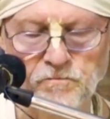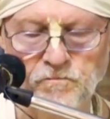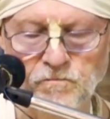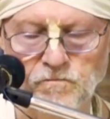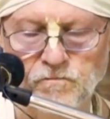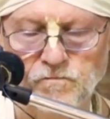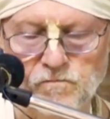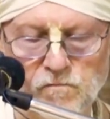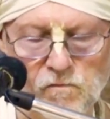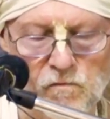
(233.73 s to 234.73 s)

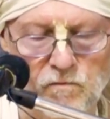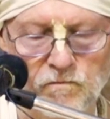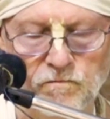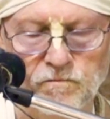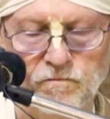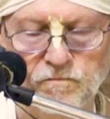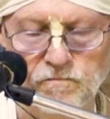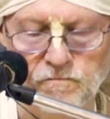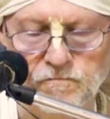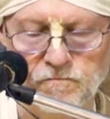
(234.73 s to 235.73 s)

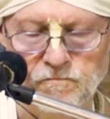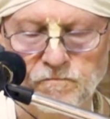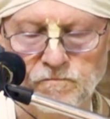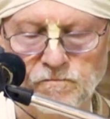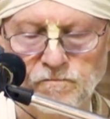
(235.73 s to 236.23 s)
[no speech]